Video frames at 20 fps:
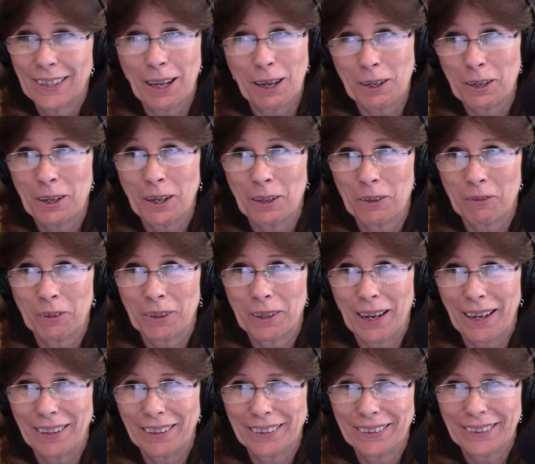Not another not, one.
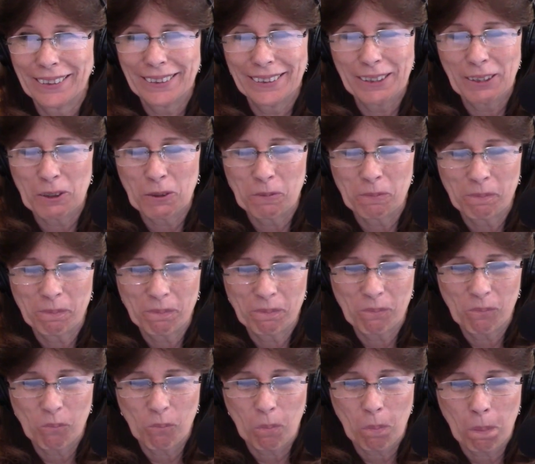Not I, a new one. No.
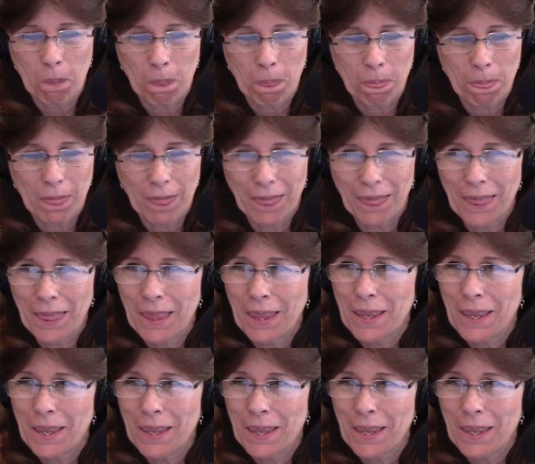All right.